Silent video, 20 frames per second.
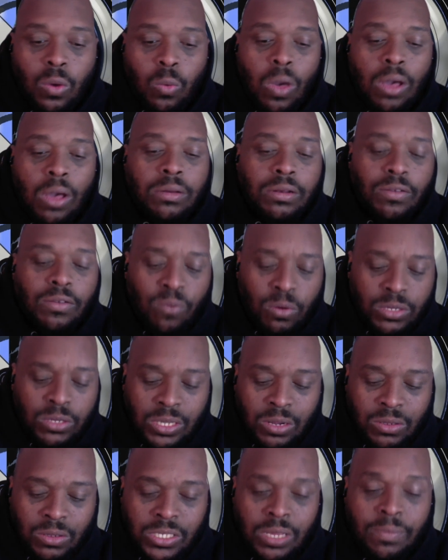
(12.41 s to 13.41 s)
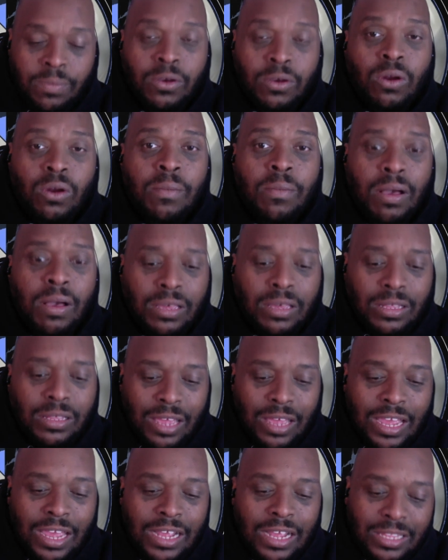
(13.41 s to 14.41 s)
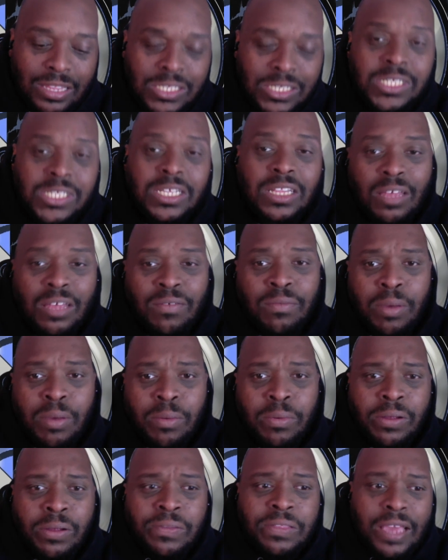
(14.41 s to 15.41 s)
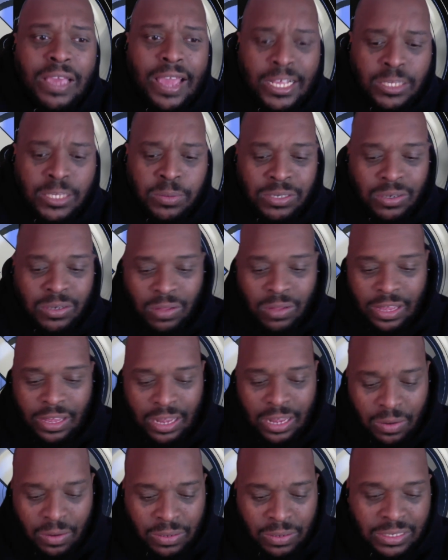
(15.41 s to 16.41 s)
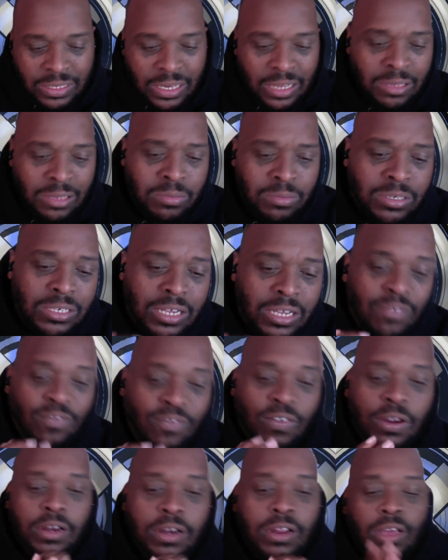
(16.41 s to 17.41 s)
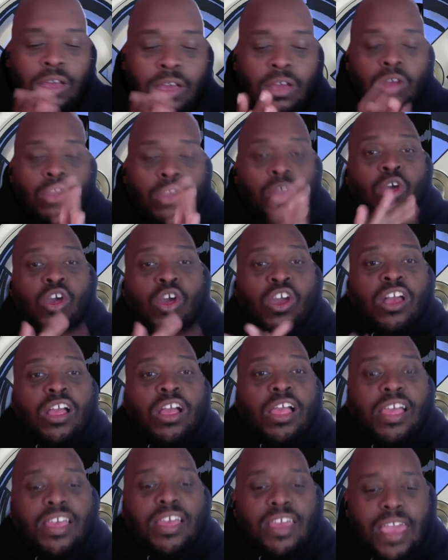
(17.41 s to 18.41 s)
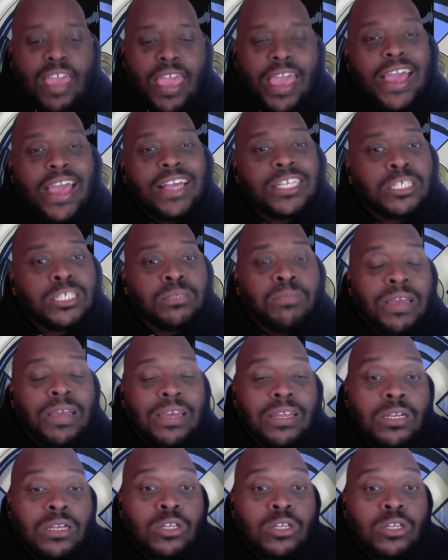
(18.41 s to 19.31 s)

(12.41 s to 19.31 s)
Welcome to 1407 Greymalkin Lane. This is the living memory of the X Men. Don't let anyone tell you different. X Men